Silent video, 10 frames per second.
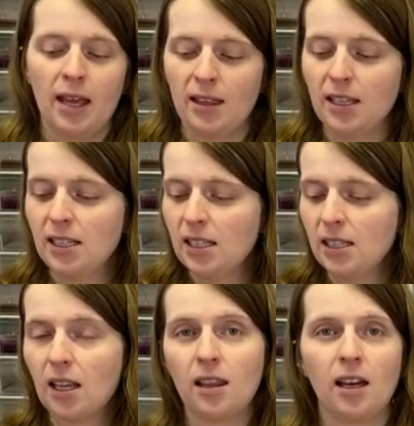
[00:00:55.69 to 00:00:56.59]
This
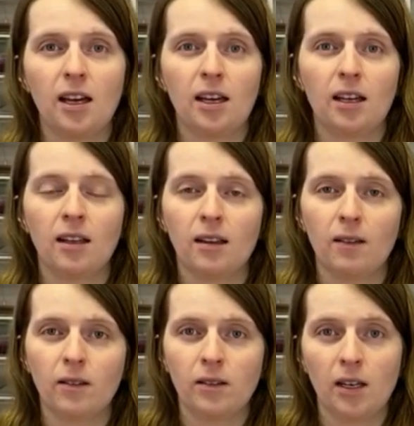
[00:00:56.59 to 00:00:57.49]
is
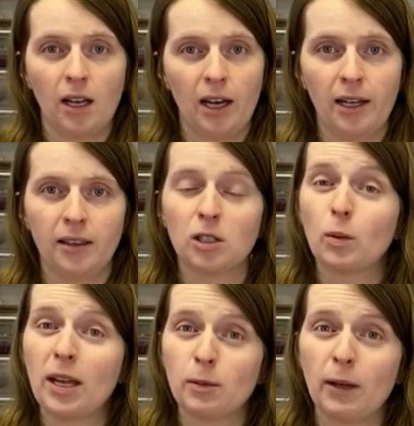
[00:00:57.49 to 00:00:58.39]
this
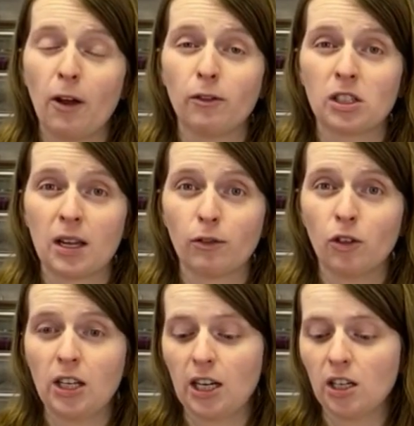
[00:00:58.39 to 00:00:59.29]
one has been out for several
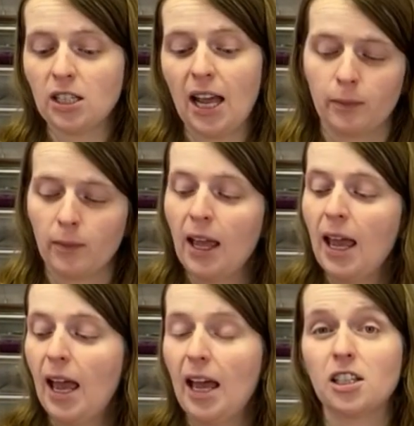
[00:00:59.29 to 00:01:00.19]
years.
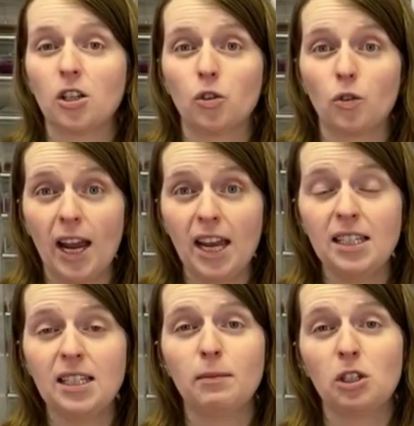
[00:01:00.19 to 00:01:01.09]
It's a great